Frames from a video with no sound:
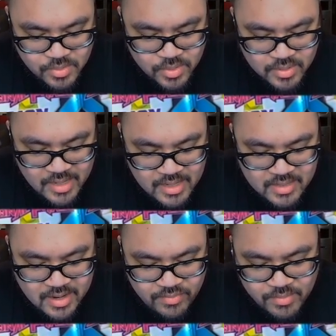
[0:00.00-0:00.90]
or Lady
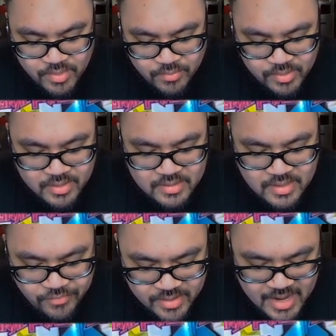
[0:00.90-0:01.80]
Devimon with a
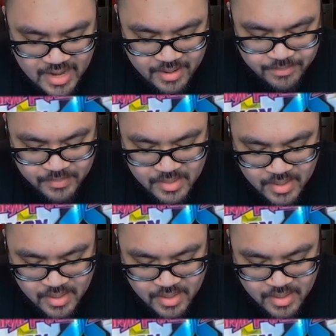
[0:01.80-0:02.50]
different name